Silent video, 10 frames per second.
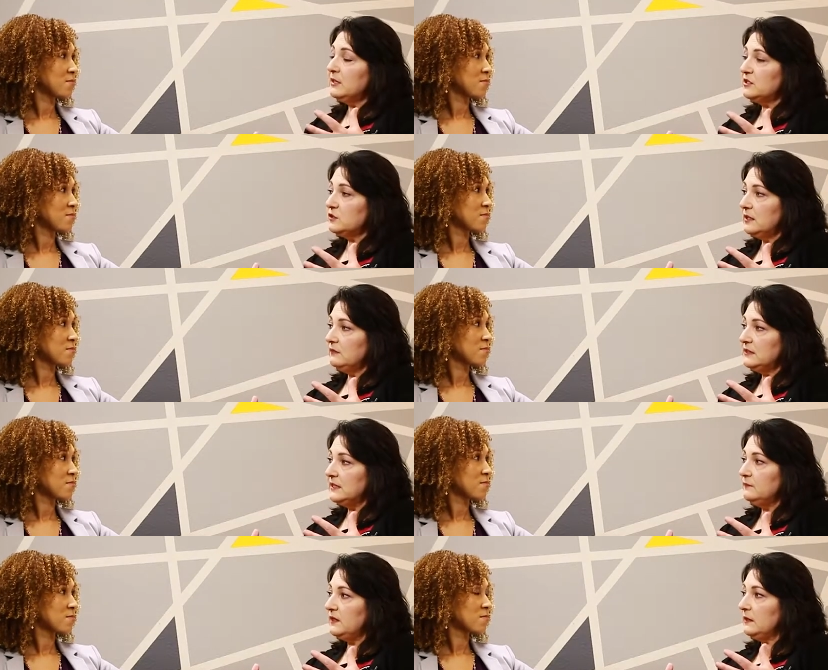Speaker 1: because you're giving
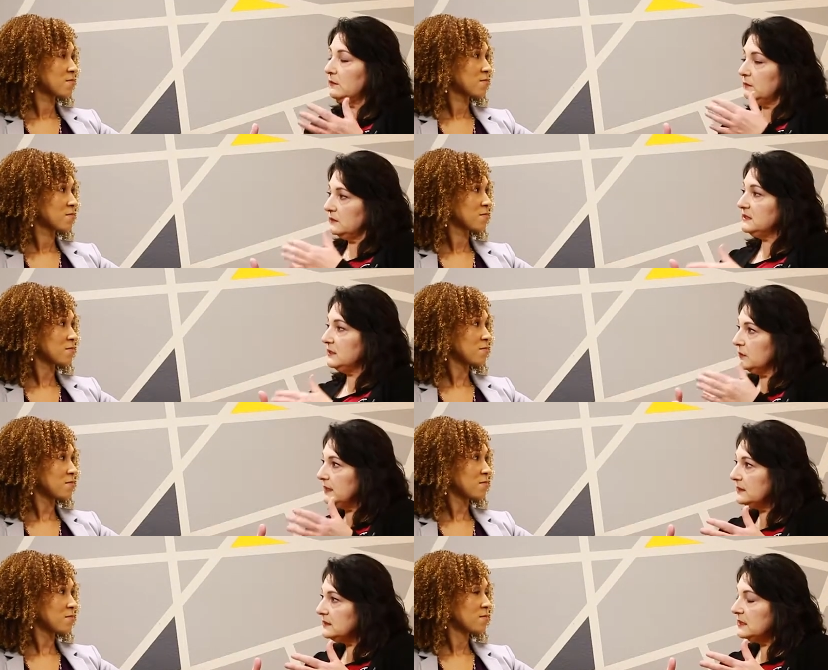something
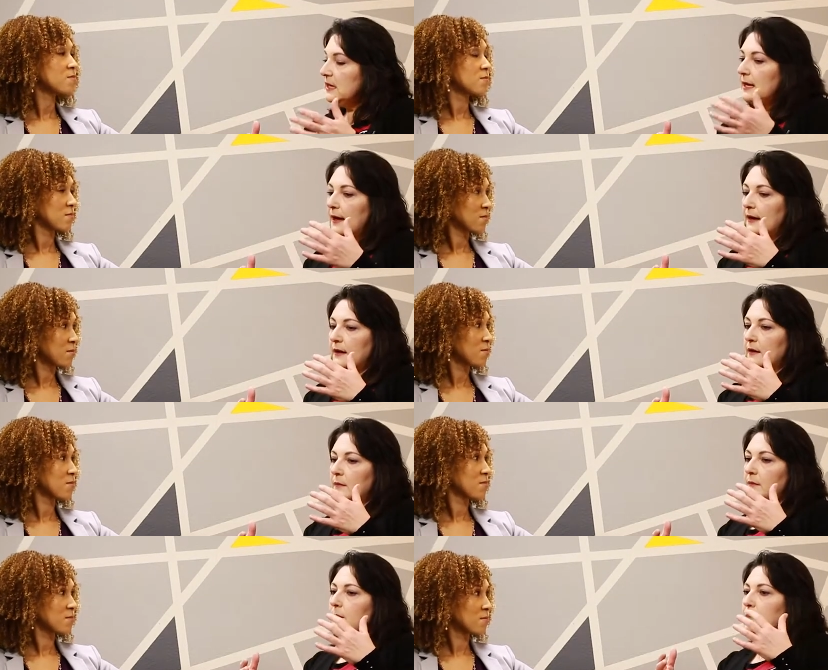serious,
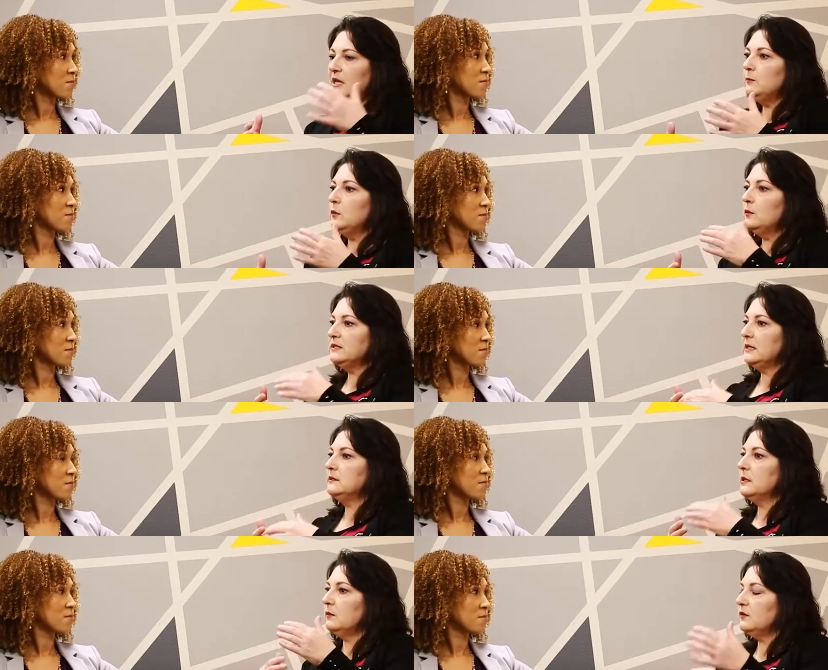um, people tend
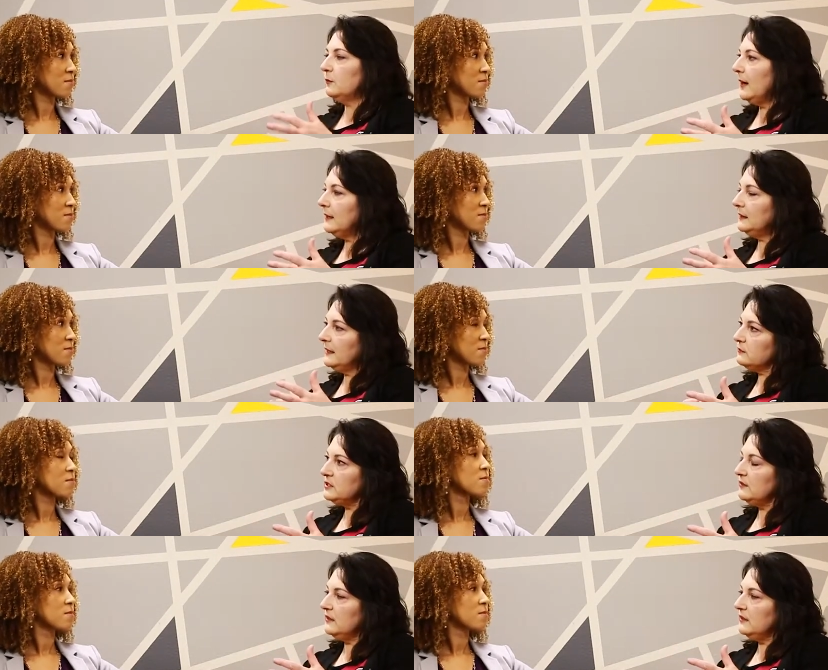to go with your body language and